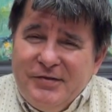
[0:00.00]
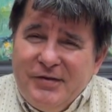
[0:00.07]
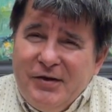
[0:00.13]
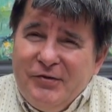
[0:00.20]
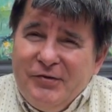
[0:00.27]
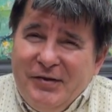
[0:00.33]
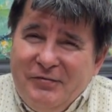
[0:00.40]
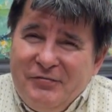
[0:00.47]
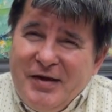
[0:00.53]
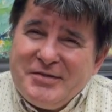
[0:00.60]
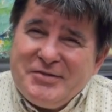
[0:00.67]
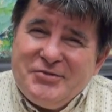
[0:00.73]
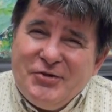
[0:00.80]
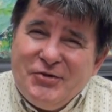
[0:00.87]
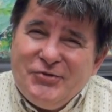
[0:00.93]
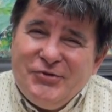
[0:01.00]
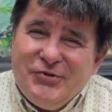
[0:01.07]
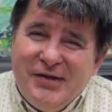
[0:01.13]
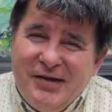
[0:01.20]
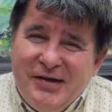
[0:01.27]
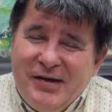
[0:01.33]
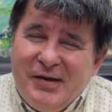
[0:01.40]
Now, if that's not
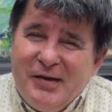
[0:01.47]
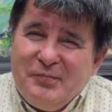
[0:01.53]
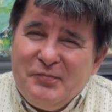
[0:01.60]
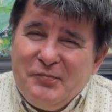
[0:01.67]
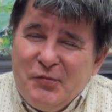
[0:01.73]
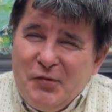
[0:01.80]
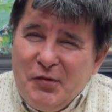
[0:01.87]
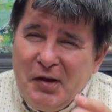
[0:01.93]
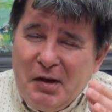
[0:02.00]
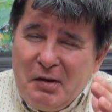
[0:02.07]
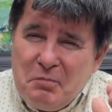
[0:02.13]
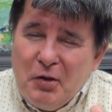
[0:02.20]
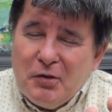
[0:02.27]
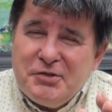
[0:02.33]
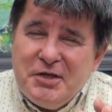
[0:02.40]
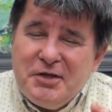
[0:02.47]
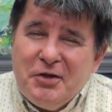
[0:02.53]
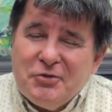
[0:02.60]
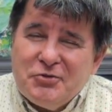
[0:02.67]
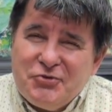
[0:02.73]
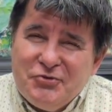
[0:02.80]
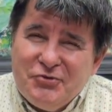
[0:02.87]
um, a
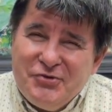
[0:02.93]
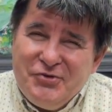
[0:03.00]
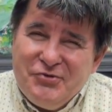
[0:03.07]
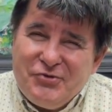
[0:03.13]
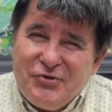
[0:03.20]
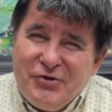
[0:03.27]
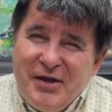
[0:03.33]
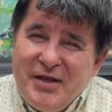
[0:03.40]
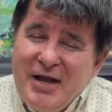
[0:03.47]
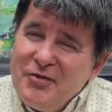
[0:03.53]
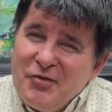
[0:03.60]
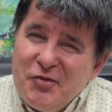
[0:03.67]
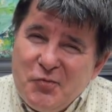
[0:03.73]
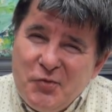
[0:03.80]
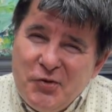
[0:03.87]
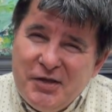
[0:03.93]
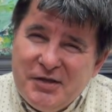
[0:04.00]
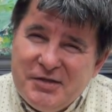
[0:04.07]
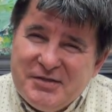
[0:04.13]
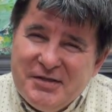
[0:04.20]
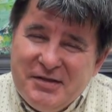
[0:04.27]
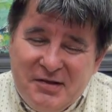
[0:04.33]
multicultural Ukraine, I don't know what
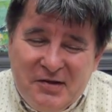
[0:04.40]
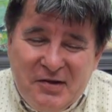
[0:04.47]
is.